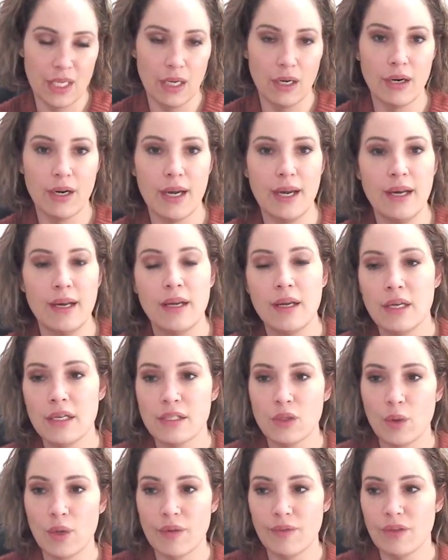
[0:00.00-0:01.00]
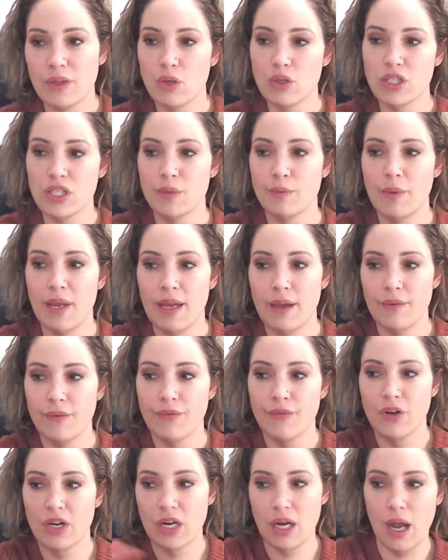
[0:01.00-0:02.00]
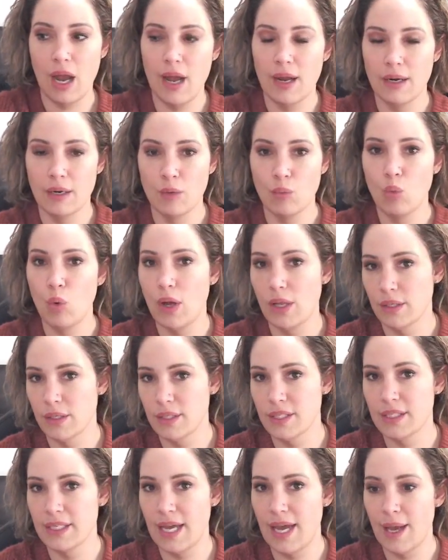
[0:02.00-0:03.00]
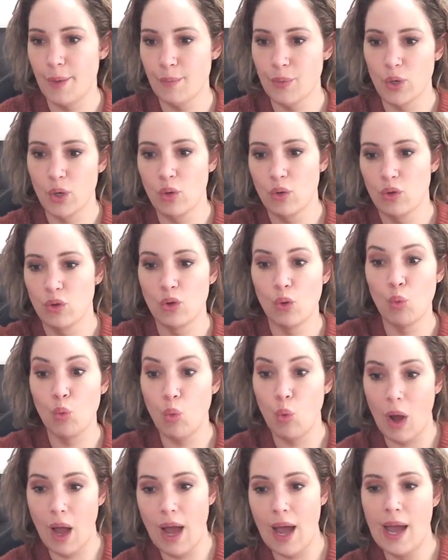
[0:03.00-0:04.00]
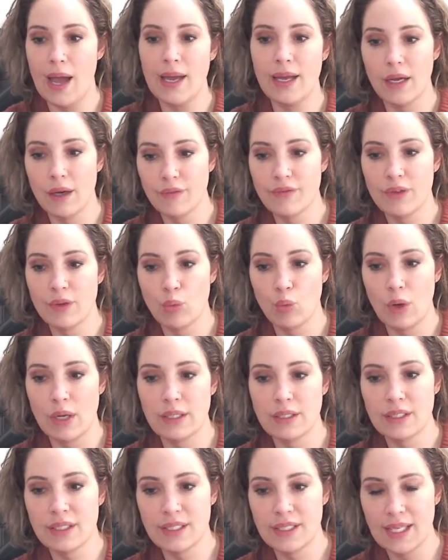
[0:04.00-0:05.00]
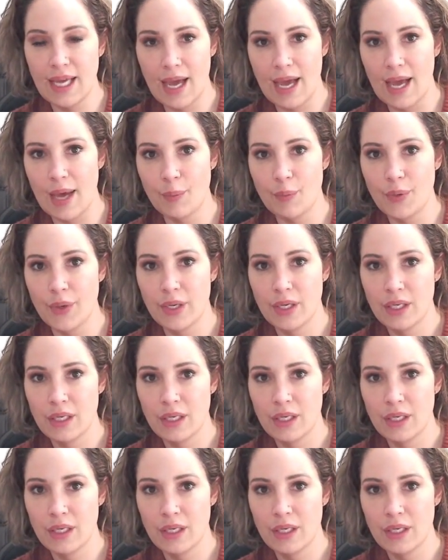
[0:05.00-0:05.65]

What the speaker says: All right? So even though she may have forgotten one step or the why of the one step,